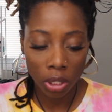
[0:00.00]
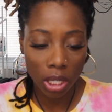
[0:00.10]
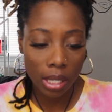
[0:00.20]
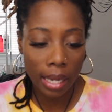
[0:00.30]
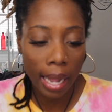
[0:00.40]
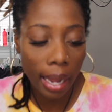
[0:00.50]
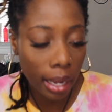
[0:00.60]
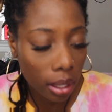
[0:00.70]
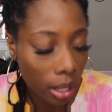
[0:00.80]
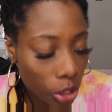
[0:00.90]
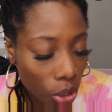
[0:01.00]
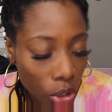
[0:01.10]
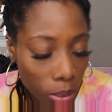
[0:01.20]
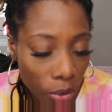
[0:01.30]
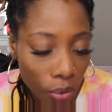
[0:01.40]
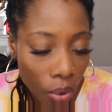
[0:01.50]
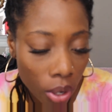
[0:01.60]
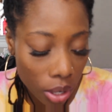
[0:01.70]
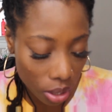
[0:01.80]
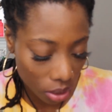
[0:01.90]
Just like I showed you
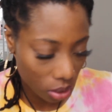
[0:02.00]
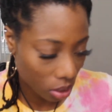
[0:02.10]
before.